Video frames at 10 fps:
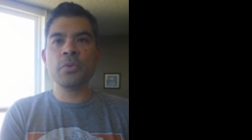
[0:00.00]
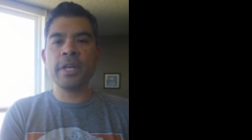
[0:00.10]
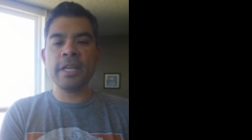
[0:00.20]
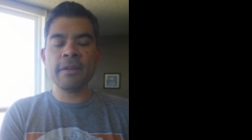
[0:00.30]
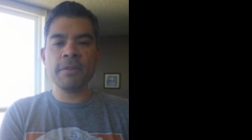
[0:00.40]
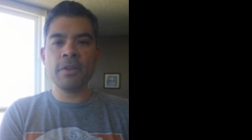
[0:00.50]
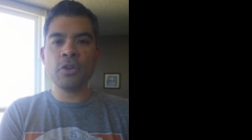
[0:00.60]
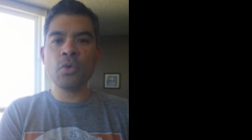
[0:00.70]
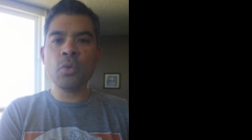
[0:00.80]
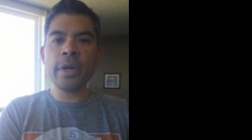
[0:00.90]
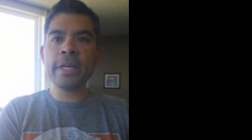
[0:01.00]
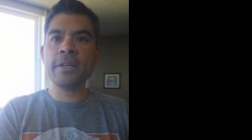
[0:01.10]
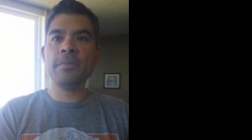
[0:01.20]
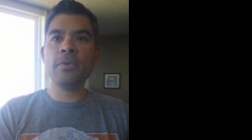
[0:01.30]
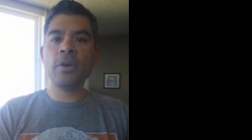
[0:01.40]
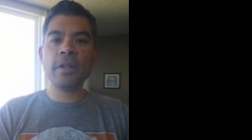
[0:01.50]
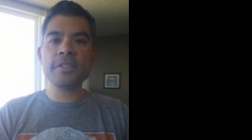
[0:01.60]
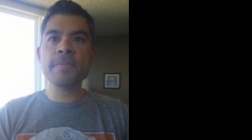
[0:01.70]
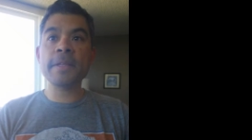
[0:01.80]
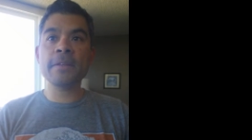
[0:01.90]
just wanted to give you a quick
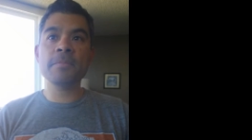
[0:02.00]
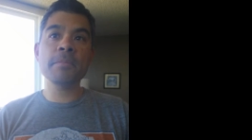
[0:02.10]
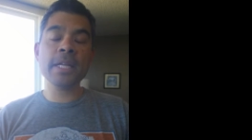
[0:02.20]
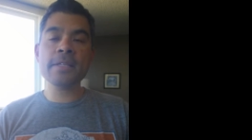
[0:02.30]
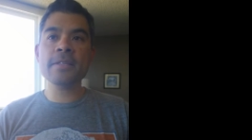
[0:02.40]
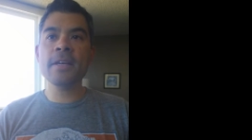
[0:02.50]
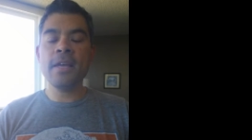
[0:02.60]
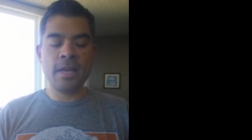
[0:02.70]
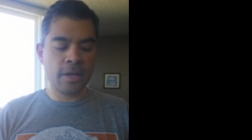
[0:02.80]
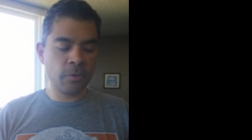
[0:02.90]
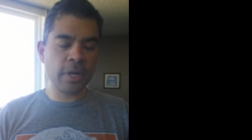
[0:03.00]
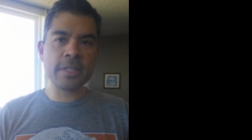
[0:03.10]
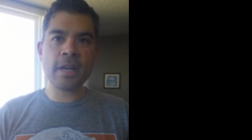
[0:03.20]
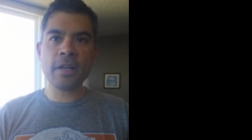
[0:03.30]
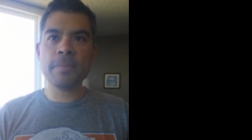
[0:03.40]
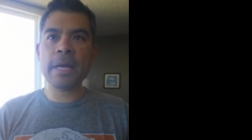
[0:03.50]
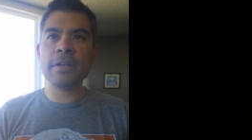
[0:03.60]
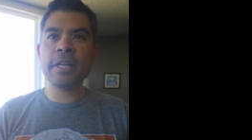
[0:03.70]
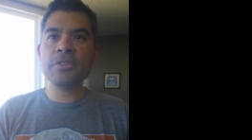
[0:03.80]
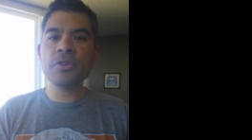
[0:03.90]
Morales Method Minute, and I want to talk
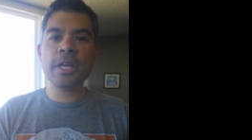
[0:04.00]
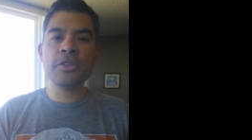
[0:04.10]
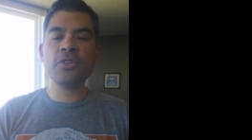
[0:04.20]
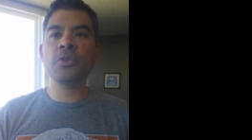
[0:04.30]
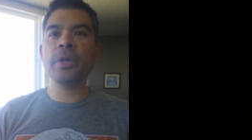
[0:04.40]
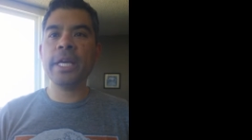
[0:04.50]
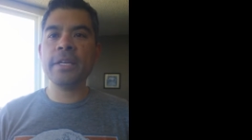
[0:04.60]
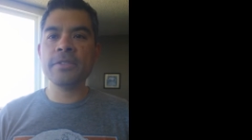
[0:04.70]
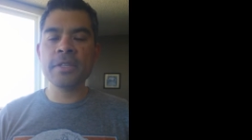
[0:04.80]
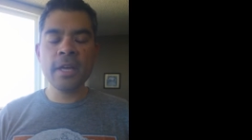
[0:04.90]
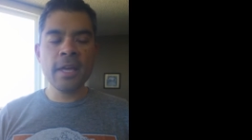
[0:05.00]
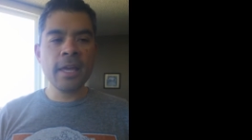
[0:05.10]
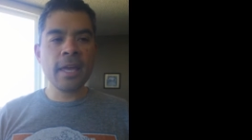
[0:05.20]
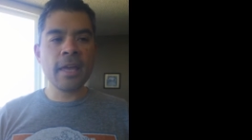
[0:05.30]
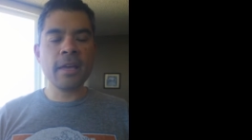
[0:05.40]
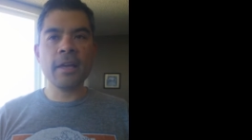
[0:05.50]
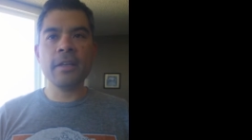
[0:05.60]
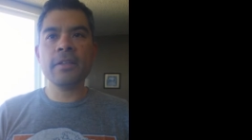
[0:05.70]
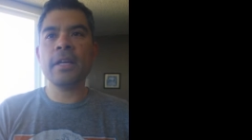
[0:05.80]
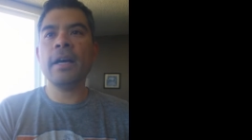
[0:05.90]
about educational aids.
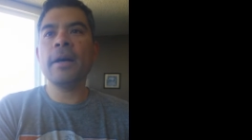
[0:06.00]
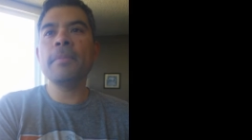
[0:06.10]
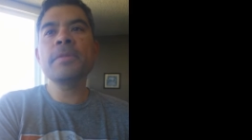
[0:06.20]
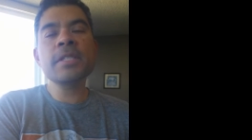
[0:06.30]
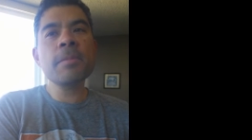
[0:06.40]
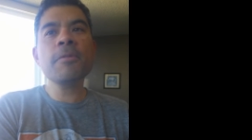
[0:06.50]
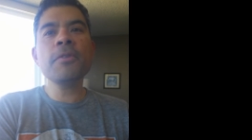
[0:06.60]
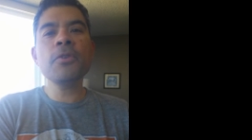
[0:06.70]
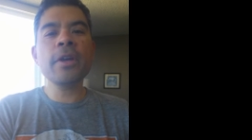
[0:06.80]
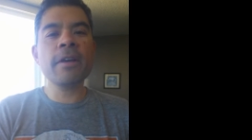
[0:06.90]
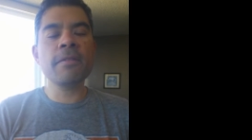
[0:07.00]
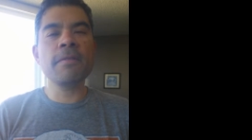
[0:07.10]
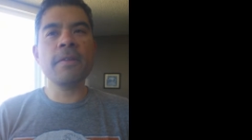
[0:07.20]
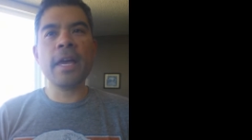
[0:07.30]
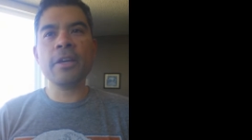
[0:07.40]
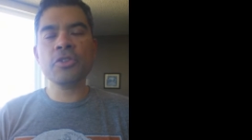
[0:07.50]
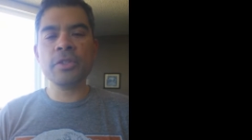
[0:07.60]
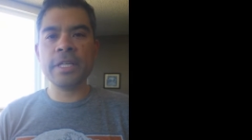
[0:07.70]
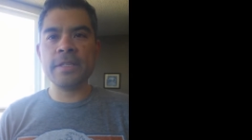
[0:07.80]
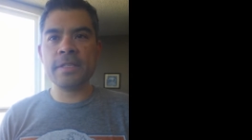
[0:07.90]
And um, some of you have
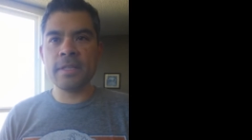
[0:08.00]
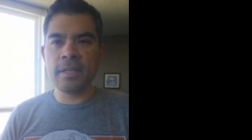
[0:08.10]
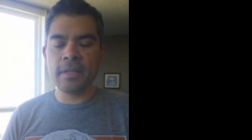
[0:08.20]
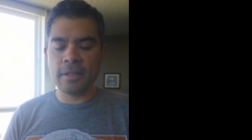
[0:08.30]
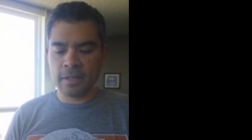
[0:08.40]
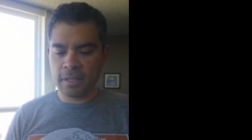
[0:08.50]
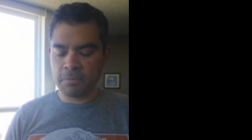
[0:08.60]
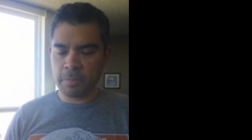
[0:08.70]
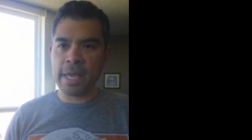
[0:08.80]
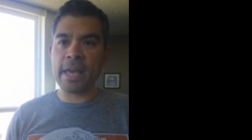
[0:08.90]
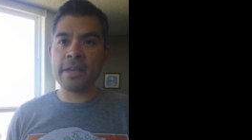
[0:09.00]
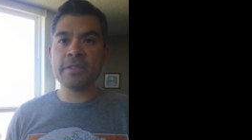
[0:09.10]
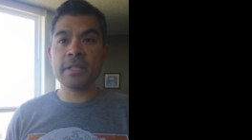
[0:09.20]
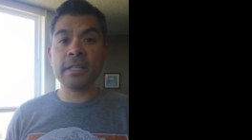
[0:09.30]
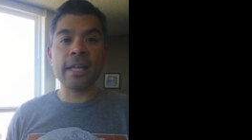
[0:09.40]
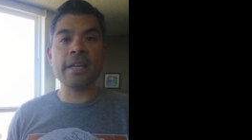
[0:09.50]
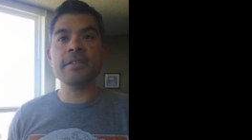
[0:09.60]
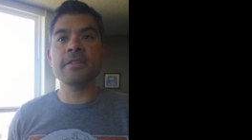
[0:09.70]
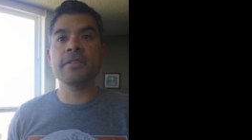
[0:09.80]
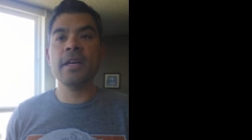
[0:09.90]
actually seen in past
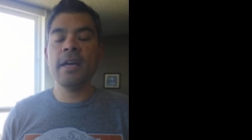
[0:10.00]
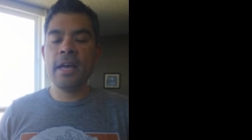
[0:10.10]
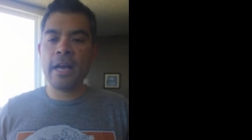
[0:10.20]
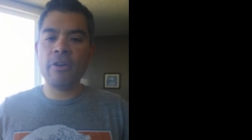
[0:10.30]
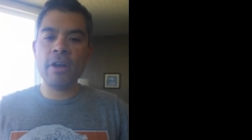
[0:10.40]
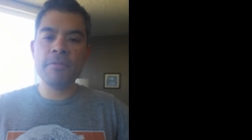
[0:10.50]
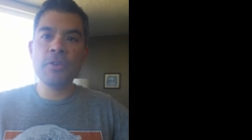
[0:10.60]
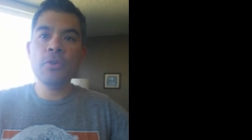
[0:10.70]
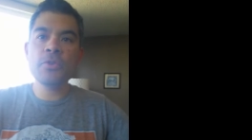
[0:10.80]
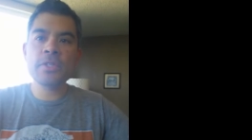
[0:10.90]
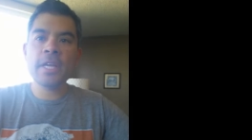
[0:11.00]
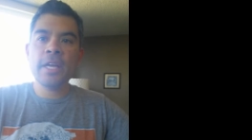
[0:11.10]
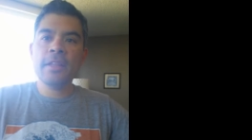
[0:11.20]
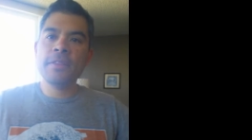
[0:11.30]
classes how I've used